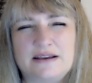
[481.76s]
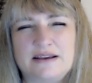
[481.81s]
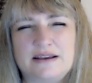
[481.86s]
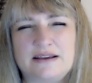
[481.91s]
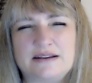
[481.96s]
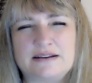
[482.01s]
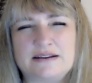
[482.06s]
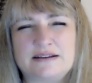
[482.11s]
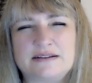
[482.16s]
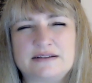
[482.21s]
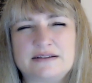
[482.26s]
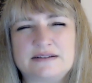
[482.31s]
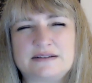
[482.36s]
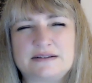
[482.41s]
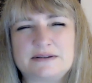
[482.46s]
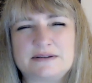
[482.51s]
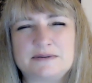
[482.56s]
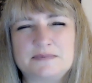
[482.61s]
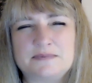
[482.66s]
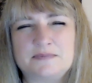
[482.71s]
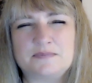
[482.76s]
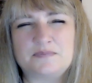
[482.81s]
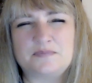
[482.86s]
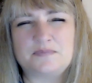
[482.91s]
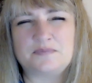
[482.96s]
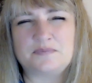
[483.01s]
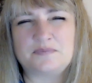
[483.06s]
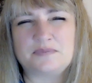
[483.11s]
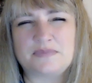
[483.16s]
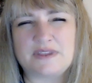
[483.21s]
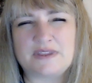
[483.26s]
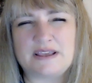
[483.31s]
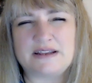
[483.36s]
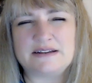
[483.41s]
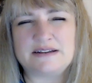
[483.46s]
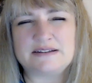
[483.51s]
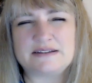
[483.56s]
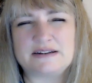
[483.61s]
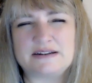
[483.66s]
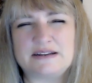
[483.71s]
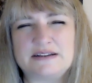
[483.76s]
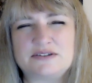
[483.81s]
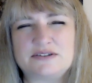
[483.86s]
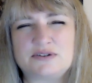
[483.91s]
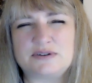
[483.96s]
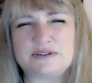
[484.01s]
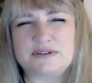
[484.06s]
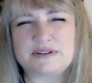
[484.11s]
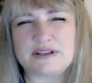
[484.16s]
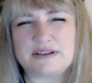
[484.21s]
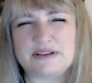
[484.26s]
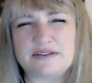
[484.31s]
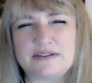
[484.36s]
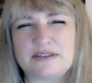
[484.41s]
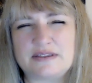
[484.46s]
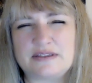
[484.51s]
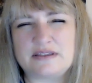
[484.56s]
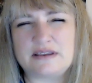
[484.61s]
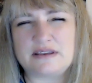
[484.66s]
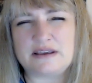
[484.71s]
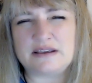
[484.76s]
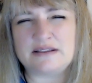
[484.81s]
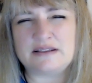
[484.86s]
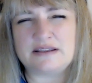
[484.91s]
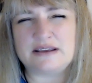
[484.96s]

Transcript: it is an interesting thing,